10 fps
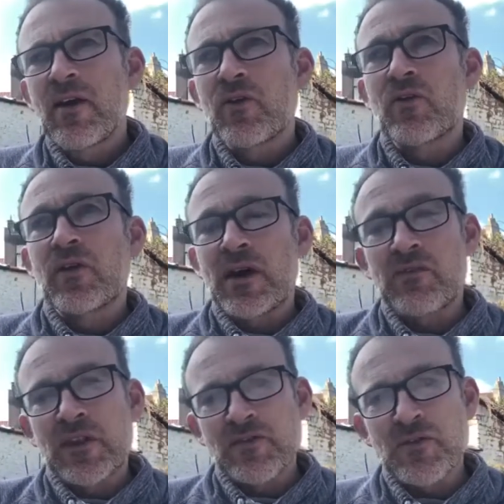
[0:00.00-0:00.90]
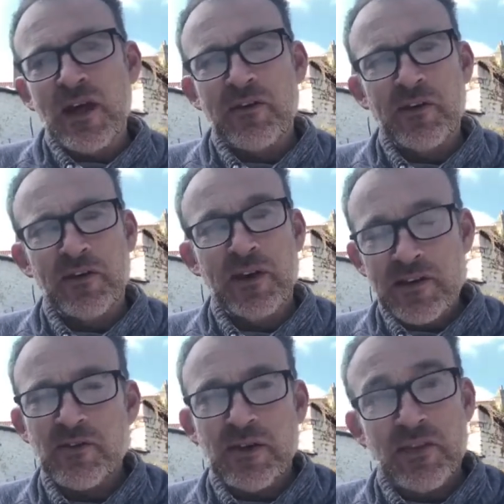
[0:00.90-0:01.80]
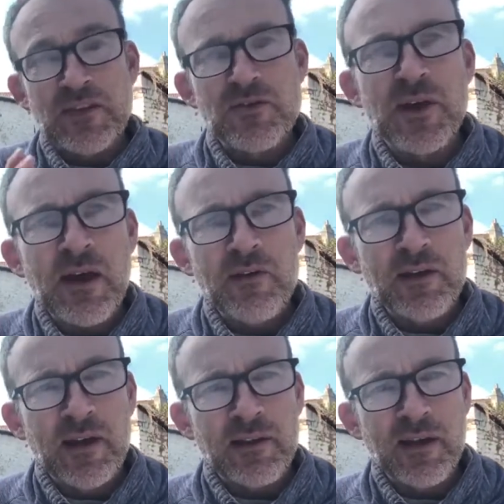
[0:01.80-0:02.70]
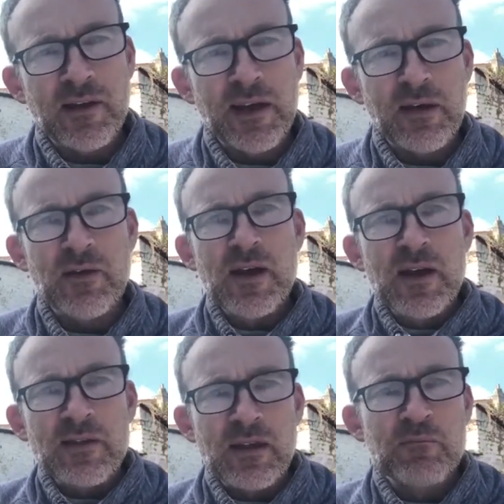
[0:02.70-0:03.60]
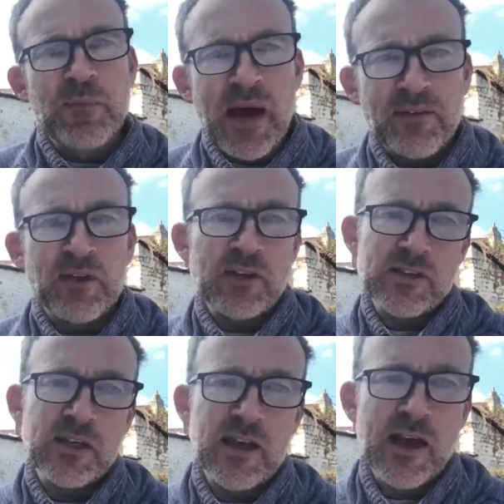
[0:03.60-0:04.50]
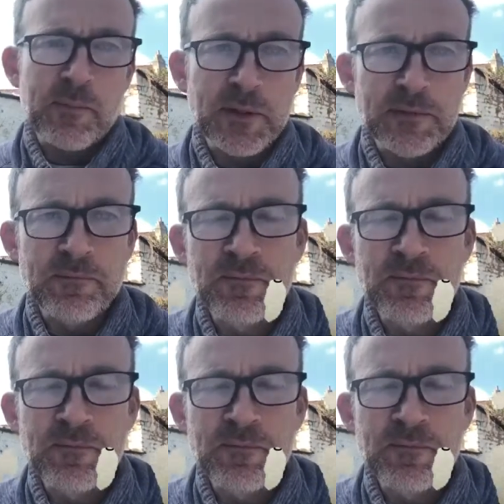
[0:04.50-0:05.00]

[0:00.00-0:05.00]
or if they do carry on like they are now, then bad things are going to happen.